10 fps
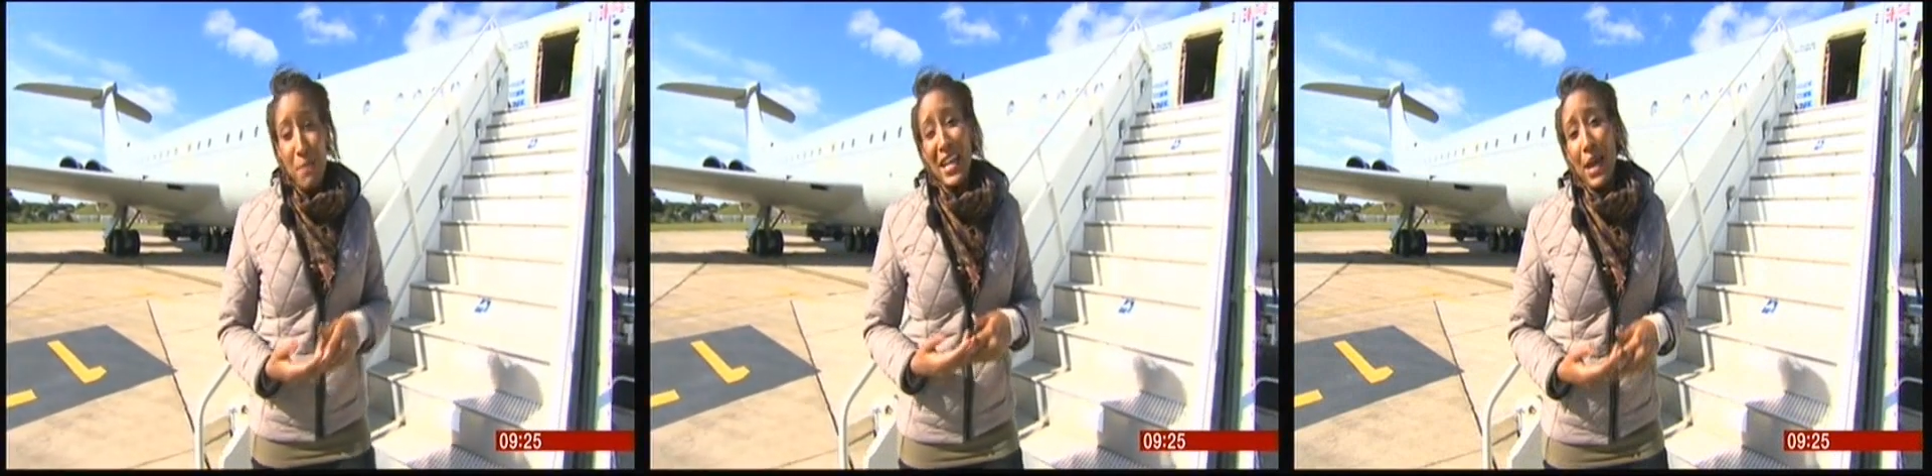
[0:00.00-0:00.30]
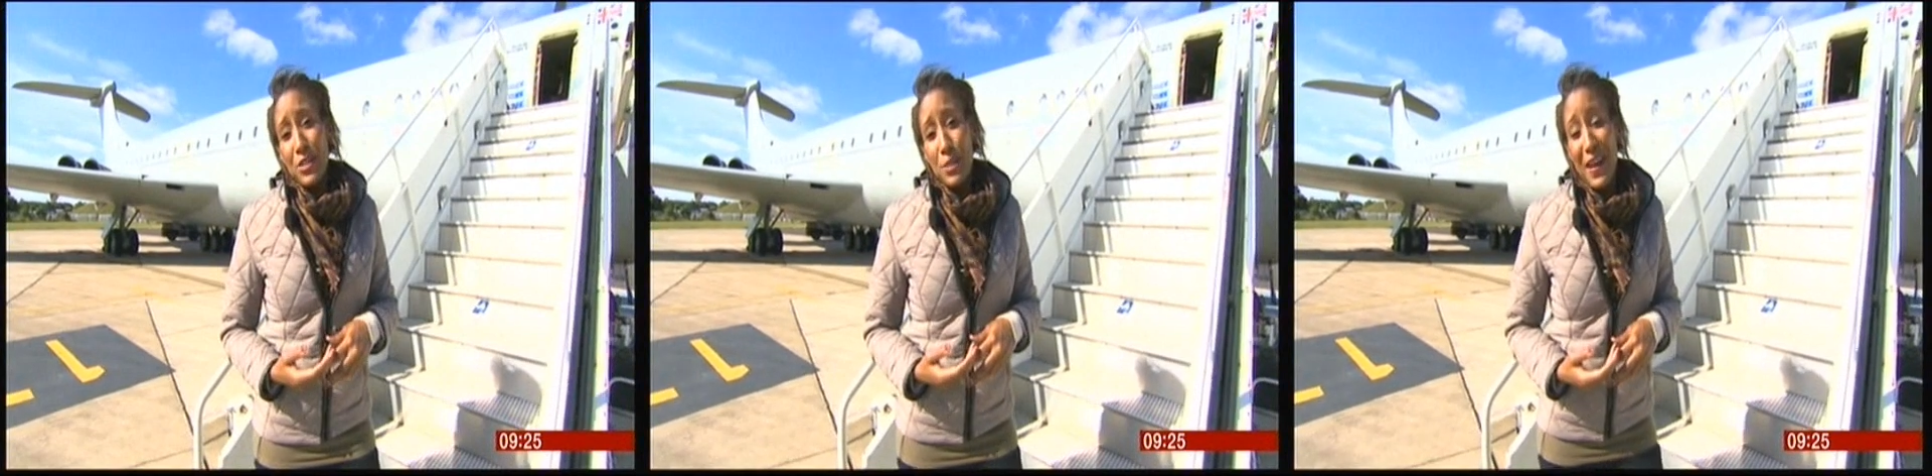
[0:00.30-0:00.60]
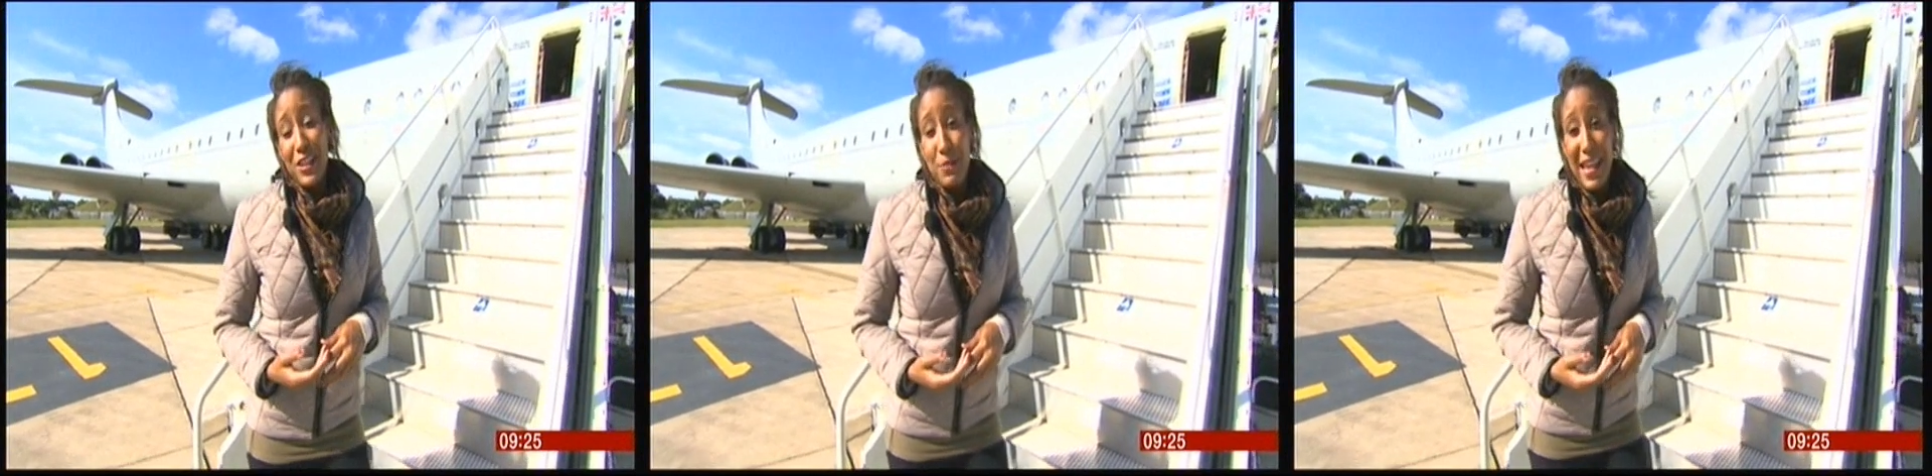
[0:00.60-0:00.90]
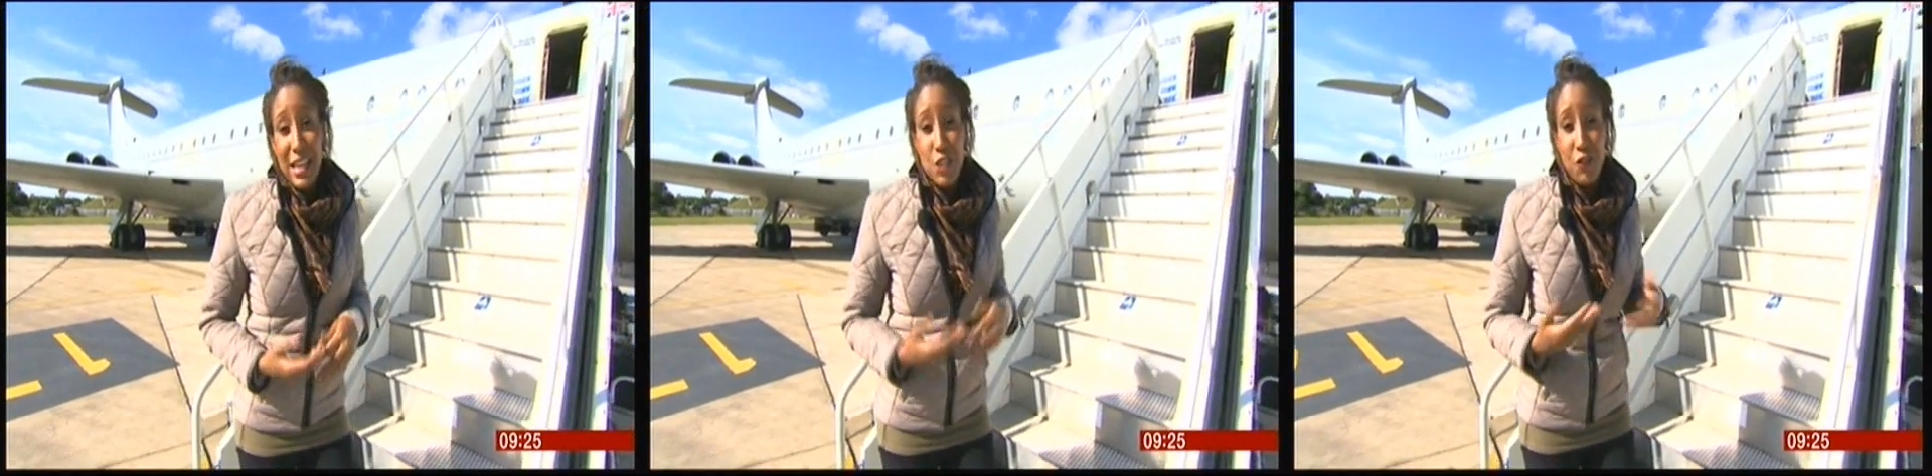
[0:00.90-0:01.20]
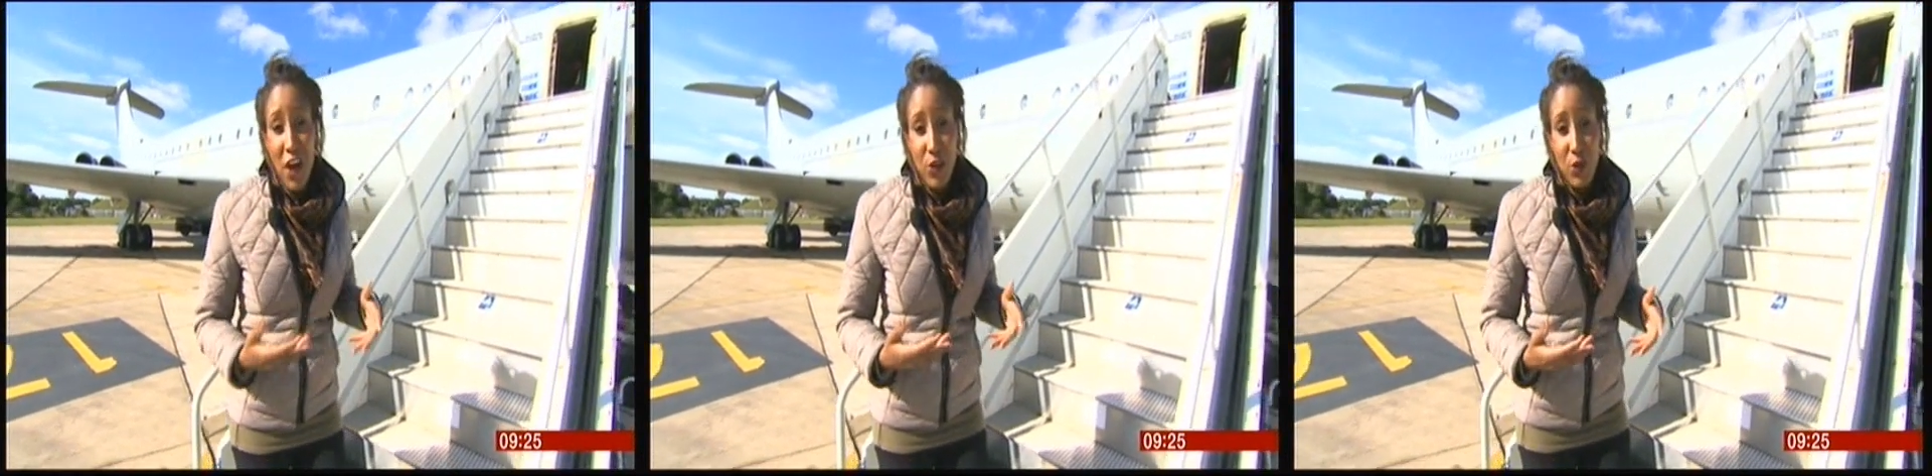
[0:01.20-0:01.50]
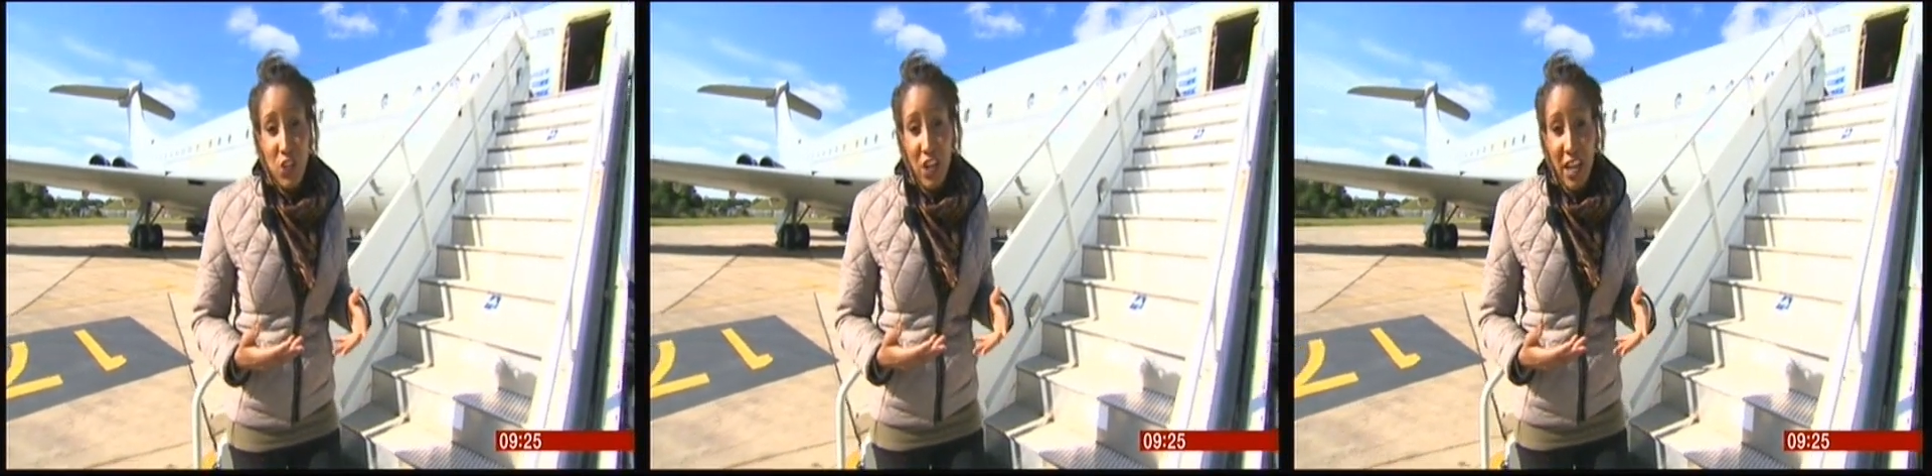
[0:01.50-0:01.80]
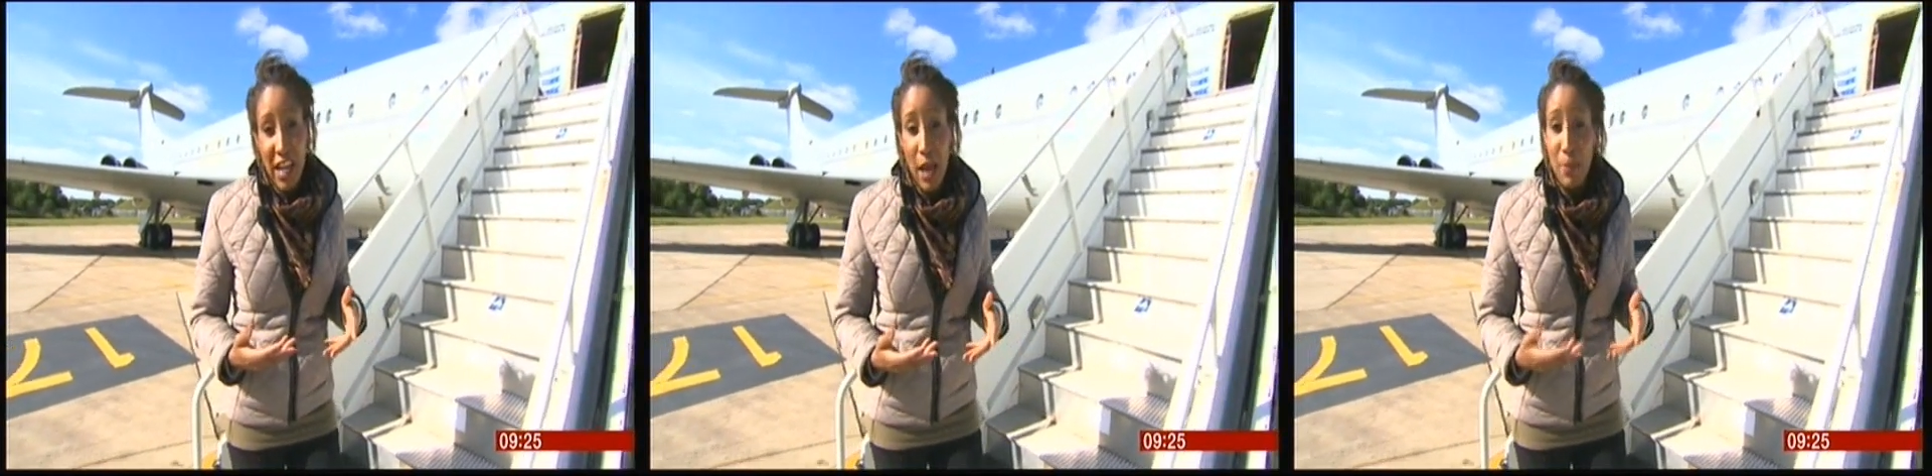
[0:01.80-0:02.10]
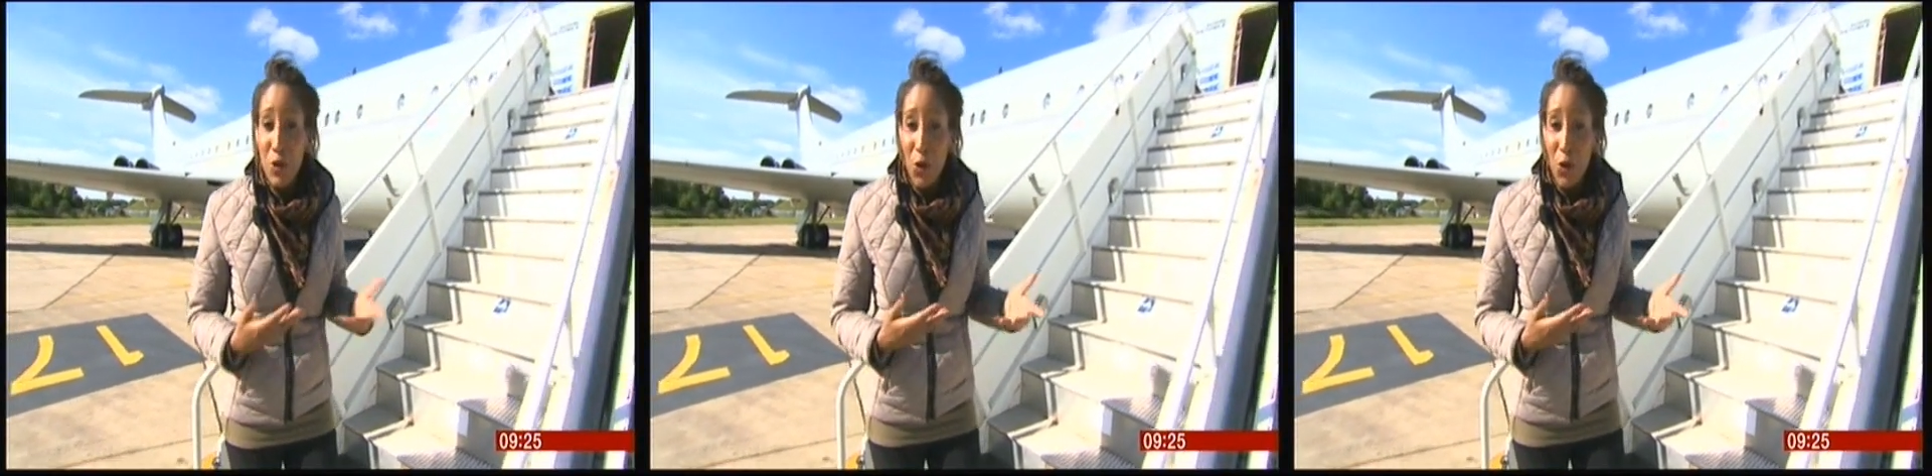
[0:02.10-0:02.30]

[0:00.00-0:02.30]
But now it's about to make its final journey up